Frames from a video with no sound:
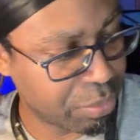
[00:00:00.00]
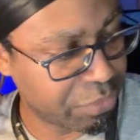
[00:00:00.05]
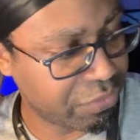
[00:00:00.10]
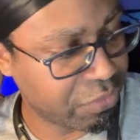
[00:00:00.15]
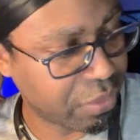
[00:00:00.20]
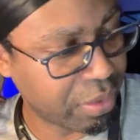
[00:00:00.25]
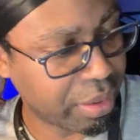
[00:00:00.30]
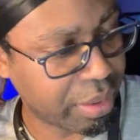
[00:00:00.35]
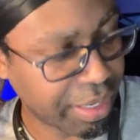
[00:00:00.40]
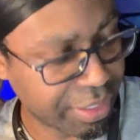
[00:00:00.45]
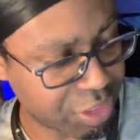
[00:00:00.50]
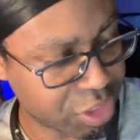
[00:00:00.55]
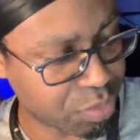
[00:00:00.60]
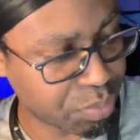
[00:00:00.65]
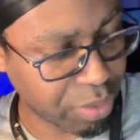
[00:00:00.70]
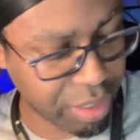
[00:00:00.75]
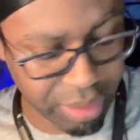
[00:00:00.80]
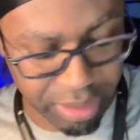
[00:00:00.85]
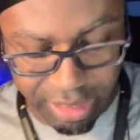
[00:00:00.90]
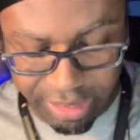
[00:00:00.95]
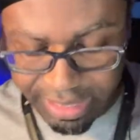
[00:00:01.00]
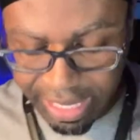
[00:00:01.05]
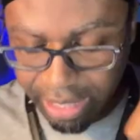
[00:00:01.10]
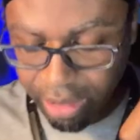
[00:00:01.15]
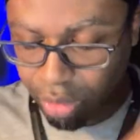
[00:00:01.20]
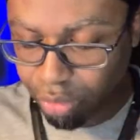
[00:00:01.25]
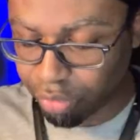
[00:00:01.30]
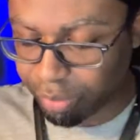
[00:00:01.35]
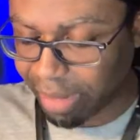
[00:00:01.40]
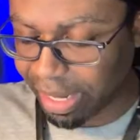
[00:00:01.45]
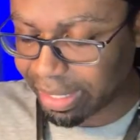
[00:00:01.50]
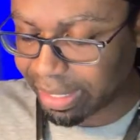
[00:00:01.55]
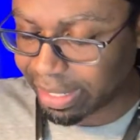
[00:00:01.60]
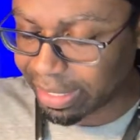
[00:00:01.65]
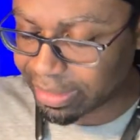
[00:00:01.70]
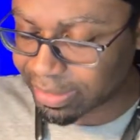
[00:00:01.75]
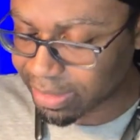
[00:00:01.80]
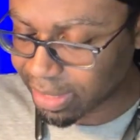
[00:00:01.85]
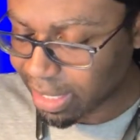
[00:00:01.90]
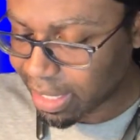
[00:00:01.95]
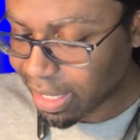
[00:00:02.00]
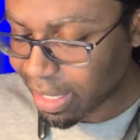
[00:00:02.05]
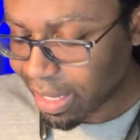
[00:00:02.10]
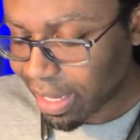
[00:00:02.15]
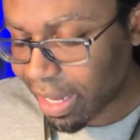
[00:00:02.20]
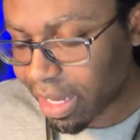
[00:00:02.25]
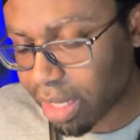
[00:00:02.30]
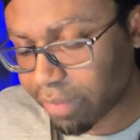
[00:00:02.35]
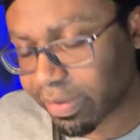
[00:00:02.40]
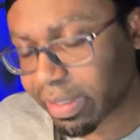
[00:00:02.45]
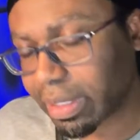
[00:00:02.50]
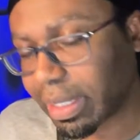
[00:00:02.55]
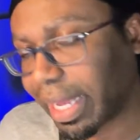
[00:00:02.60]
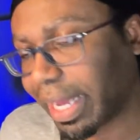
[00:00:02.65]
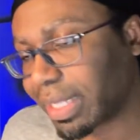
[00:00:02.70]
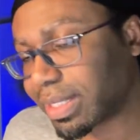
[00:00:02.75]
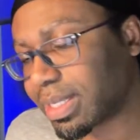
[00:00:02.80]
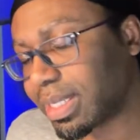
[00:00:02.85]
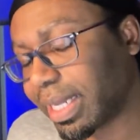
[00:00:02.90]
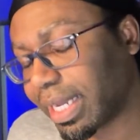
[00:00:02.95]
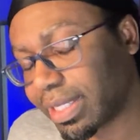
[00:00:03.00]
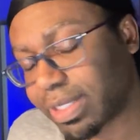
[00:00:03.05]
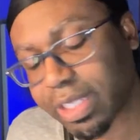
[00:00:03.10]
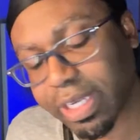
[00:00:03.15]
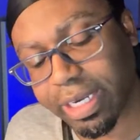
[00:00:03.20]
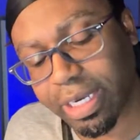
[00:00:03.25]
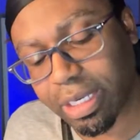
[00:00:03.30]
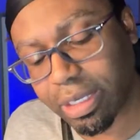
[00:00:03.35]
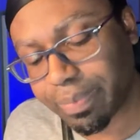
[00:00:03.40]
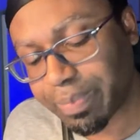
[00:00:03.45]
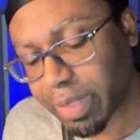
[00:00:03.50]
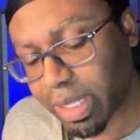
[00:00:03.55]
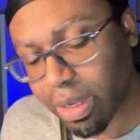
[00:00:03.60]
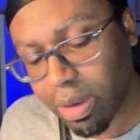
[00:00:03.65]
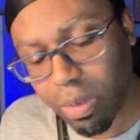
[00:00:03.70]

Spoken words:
before I spread these out over my desk. I have a glass desk, y'all.